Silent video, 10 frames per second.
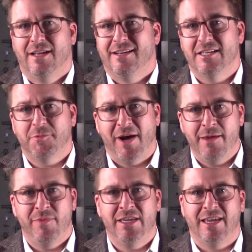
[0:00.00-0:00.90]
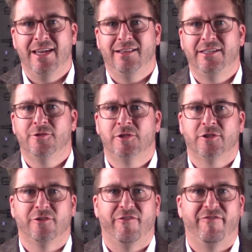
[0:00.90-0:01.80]
Despite being illegal
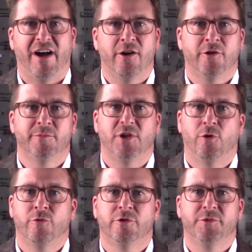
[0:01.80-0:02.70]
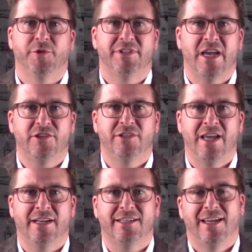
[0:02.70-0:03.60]
under the Firearms Owners Protection
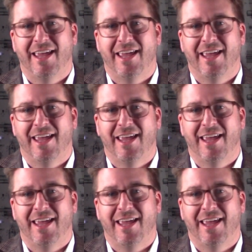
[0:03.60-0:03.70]
Act